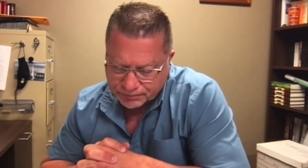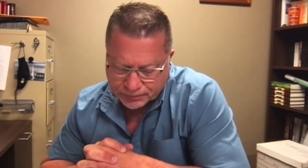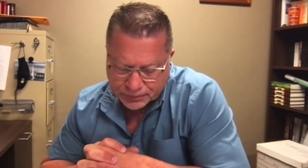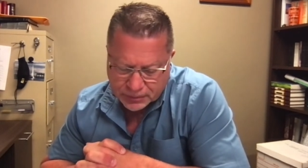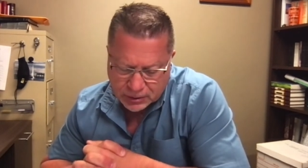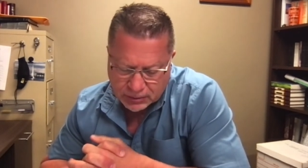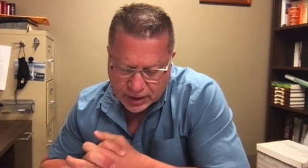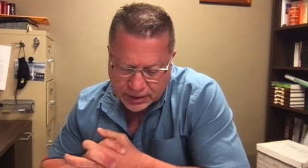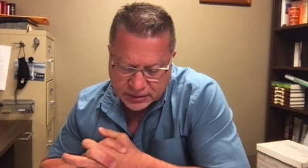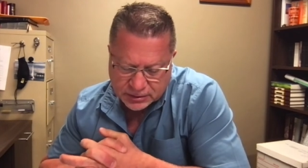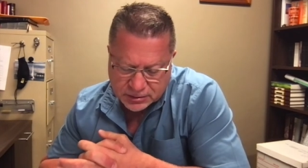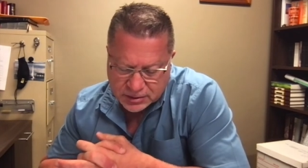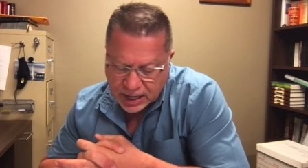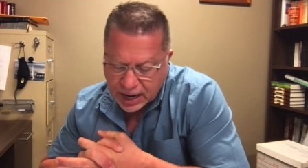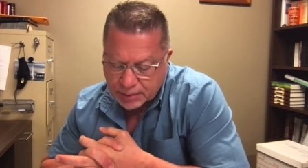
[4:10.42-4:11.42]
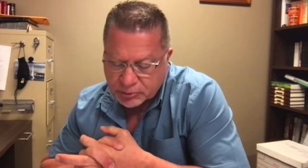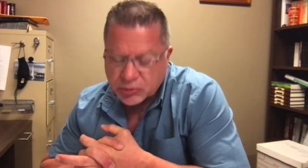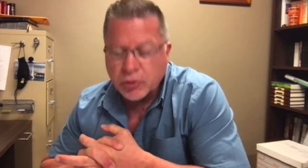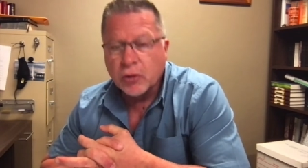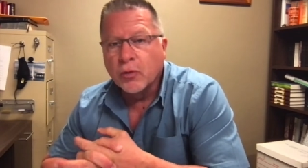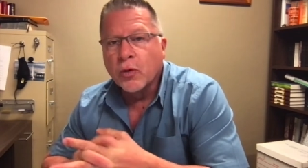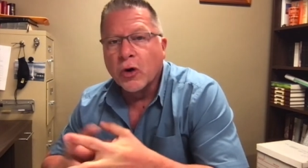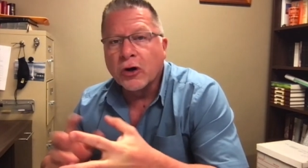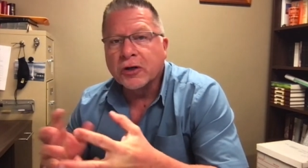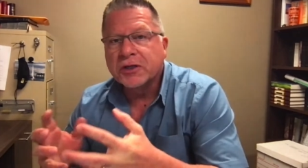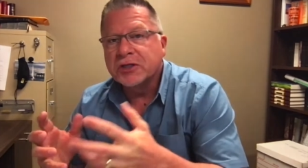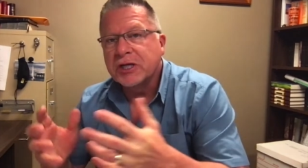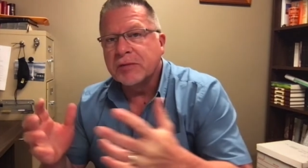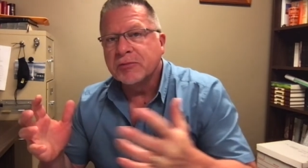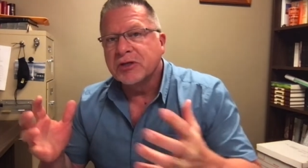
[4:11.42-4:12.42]
right? Times where the work
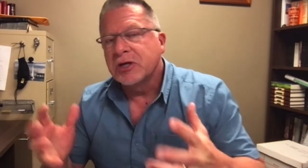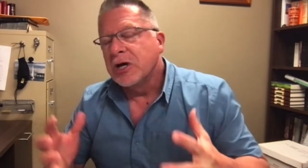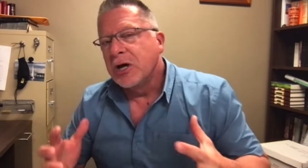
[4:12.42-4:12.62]
seems